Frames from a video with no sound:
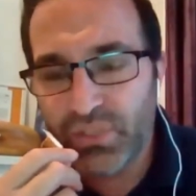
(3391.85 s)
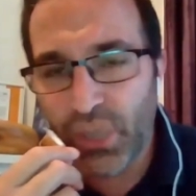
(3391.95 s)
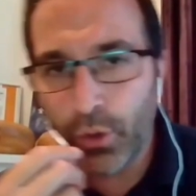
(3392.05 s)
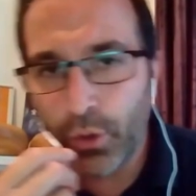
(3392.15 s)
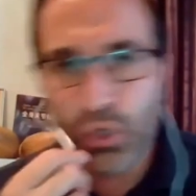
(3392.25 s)

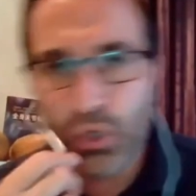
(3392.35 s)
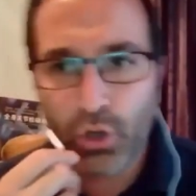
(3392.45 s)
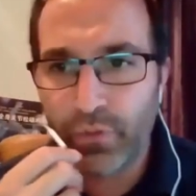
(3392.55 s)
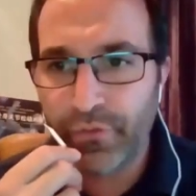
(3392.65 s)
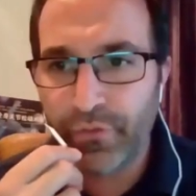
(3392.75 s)
So you got to
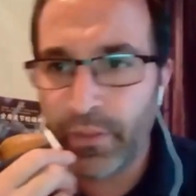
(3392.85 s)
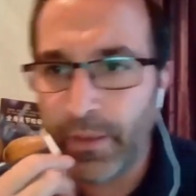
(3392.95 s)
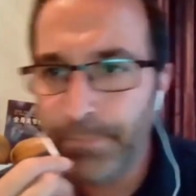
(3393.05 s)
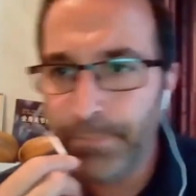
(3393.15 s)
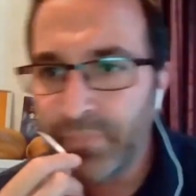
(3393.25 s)
look
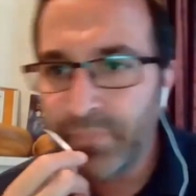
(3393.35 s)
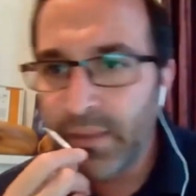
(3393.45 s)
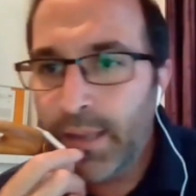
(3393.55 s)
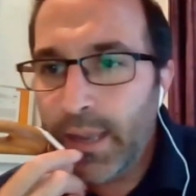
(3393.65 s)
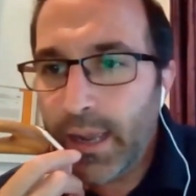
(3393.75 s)
further.
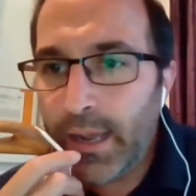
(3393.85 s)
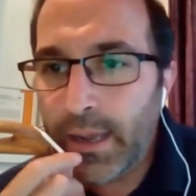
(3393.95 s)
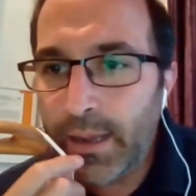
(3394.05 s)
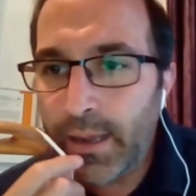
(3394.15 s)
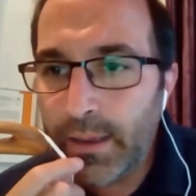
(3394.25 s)

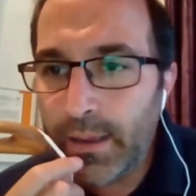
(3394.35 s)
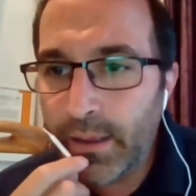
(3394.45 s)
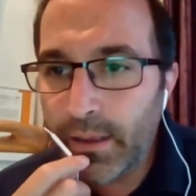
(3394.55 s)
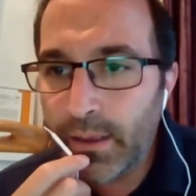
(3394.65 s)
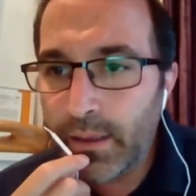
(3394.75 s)

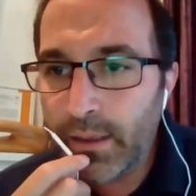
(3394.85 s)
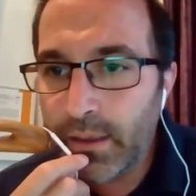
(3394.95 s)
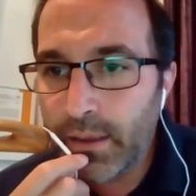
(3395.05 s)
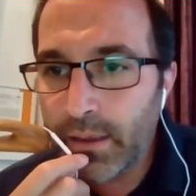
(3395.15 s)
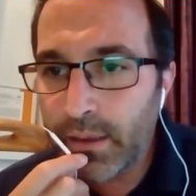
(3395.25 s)

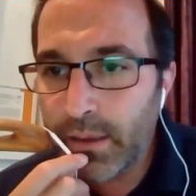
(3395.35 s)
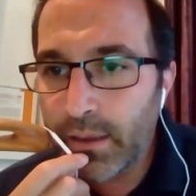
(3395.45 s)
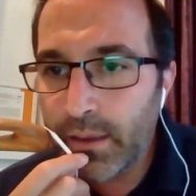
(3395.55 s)
Uh,